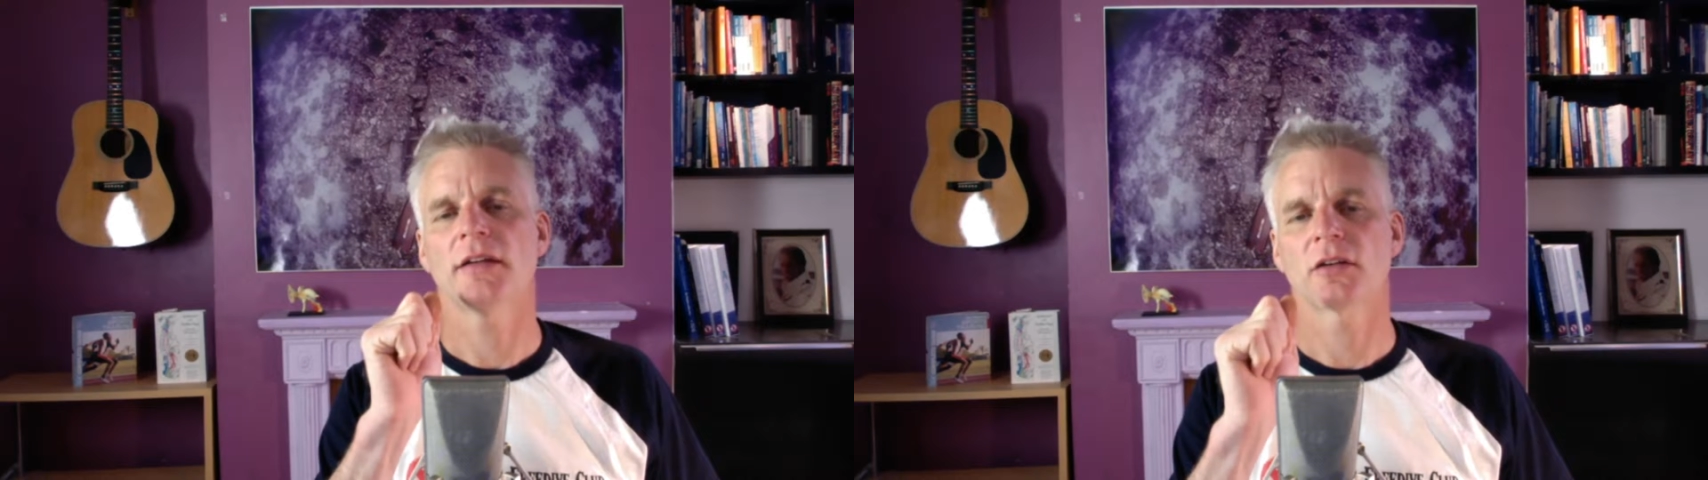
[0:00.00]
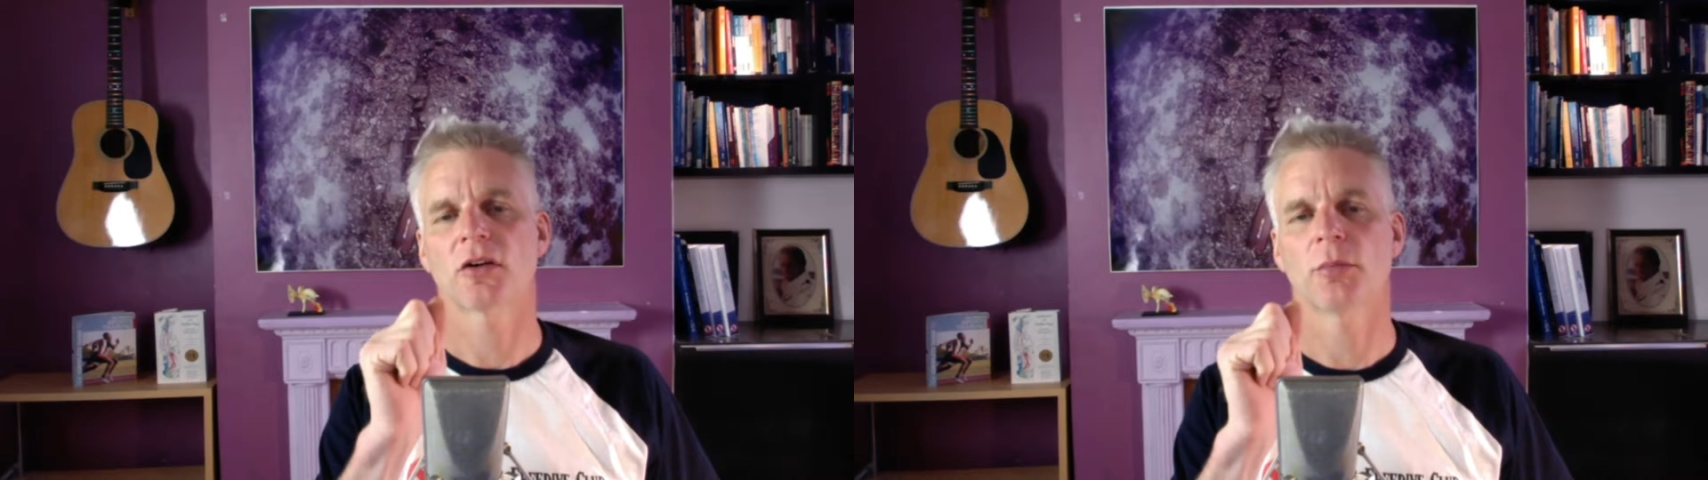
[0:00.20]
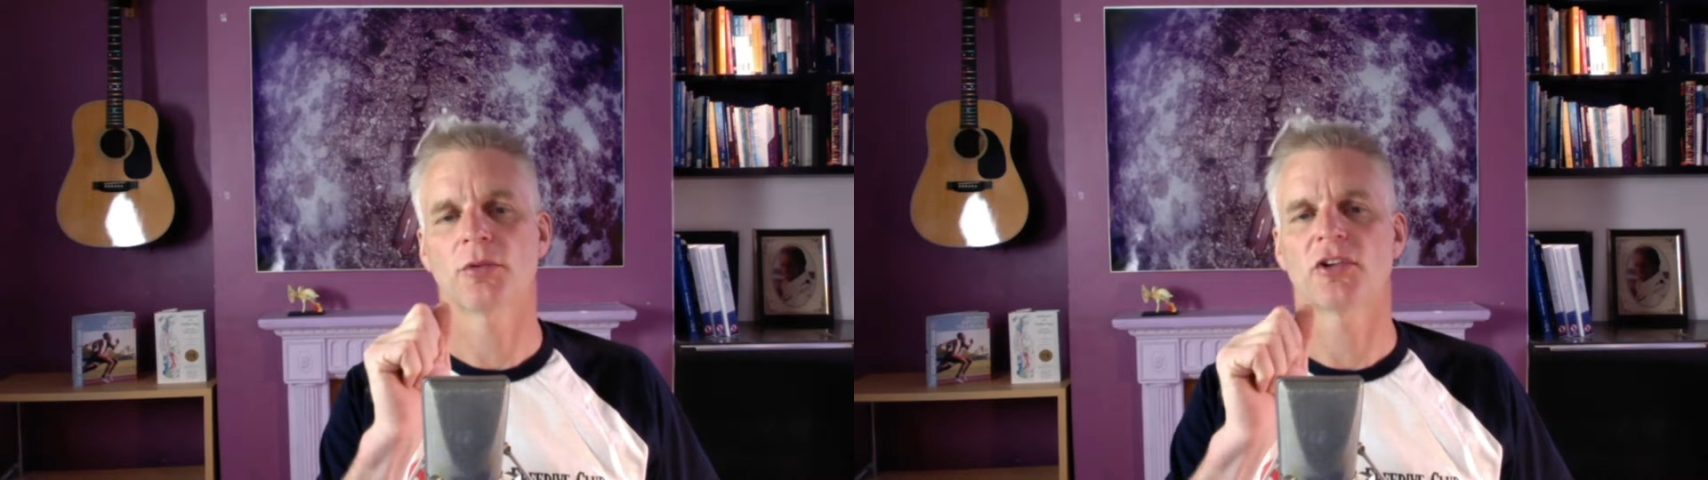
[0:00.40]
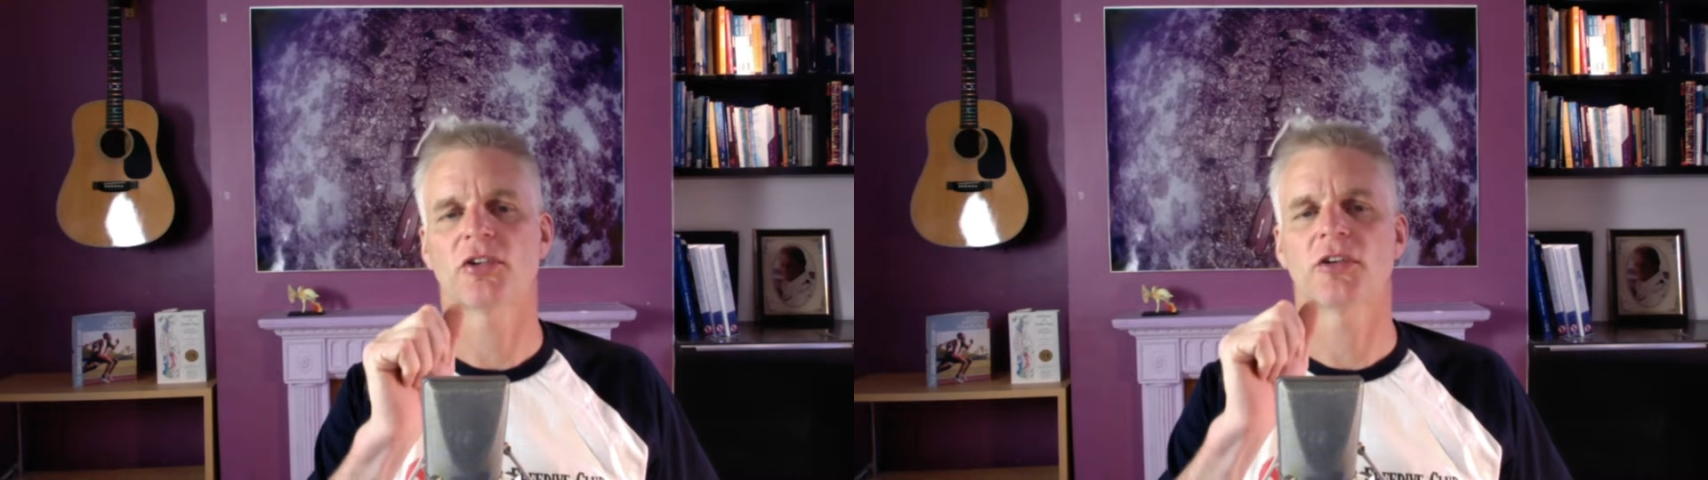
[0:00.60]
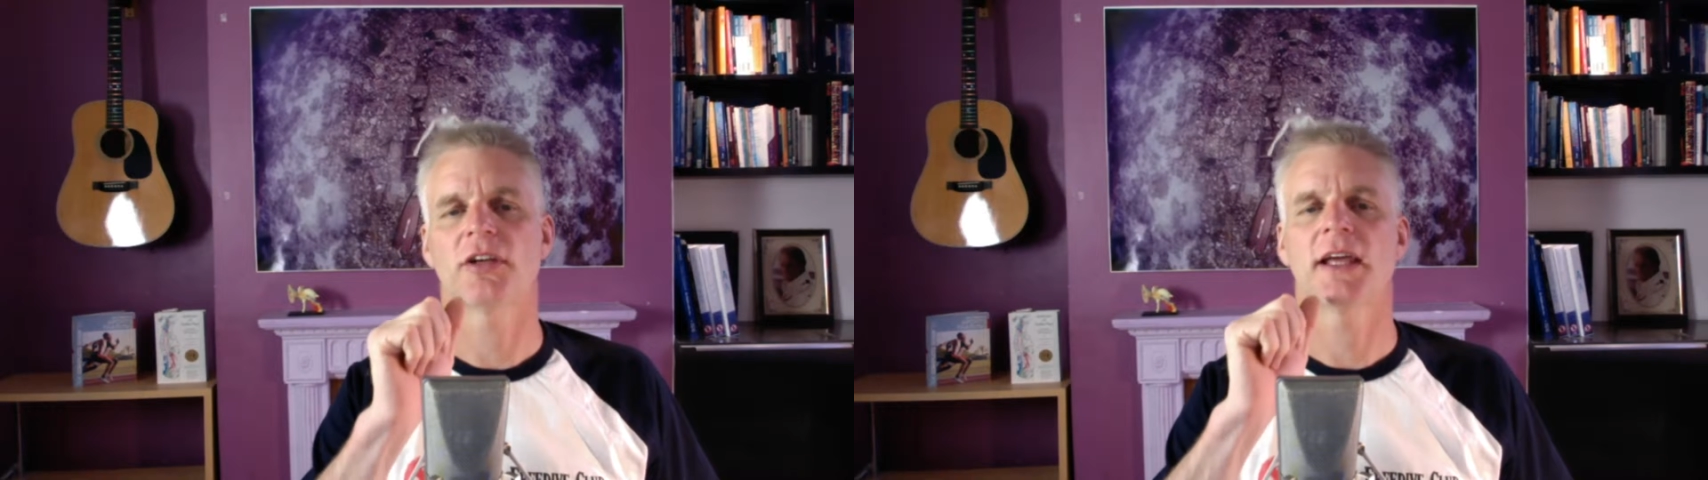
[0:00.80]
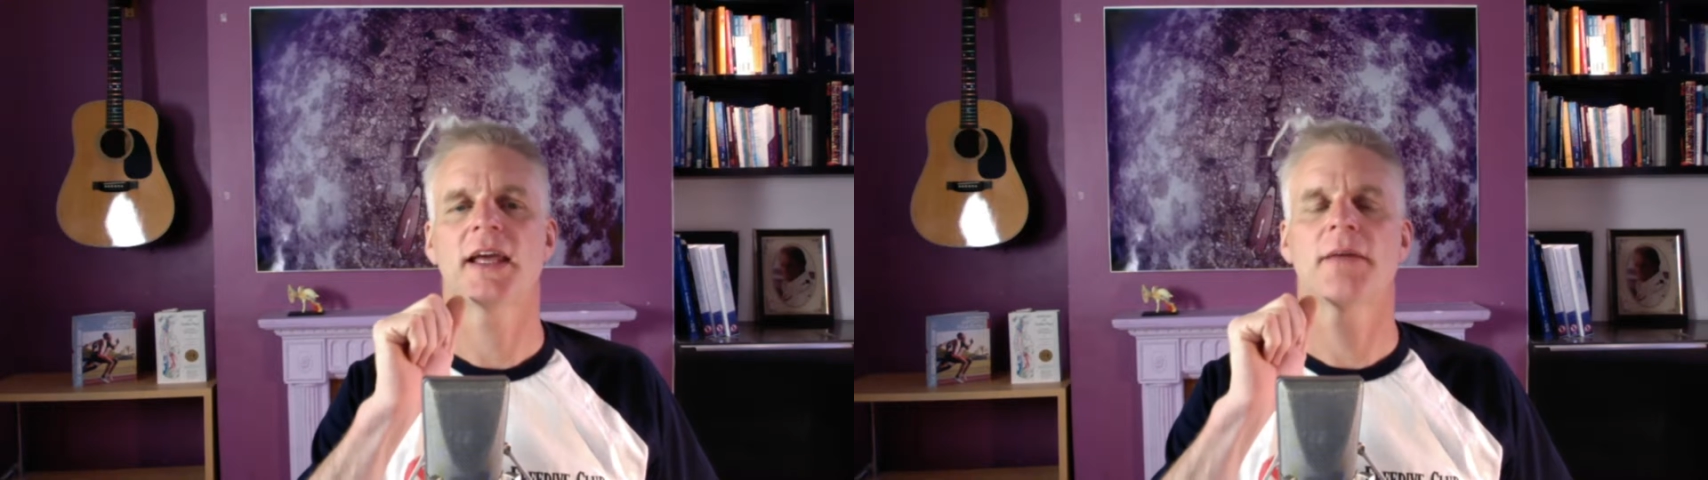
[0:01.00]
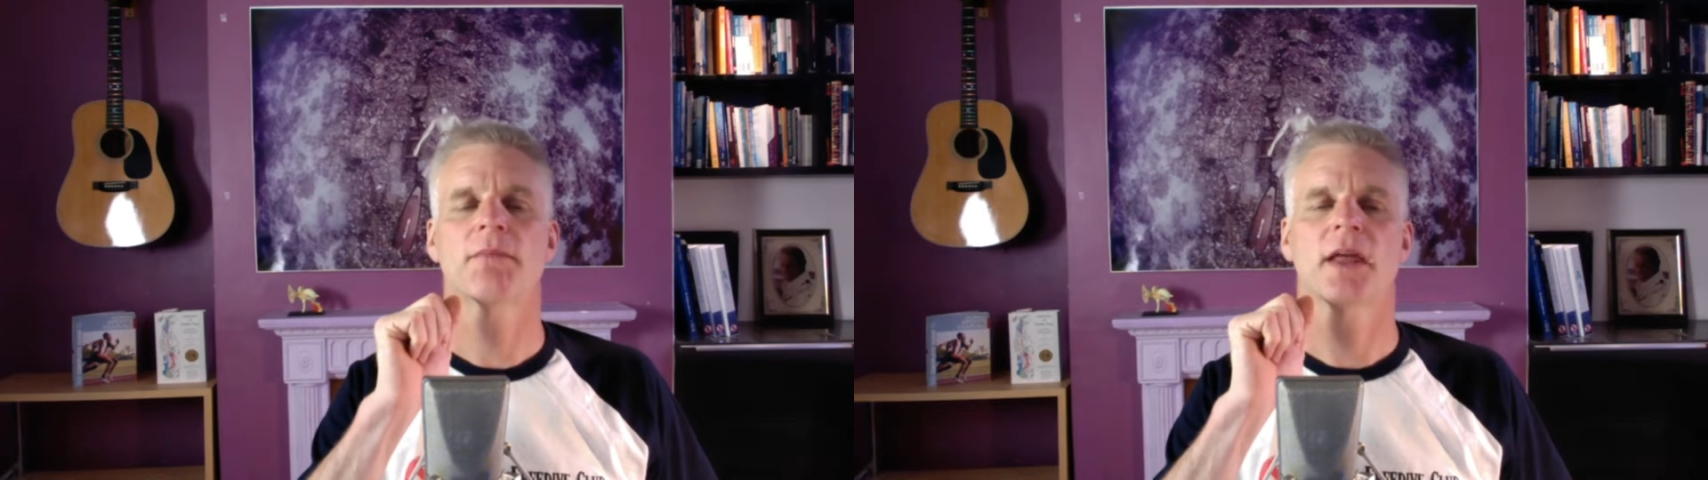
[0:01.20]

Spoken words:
a competition there,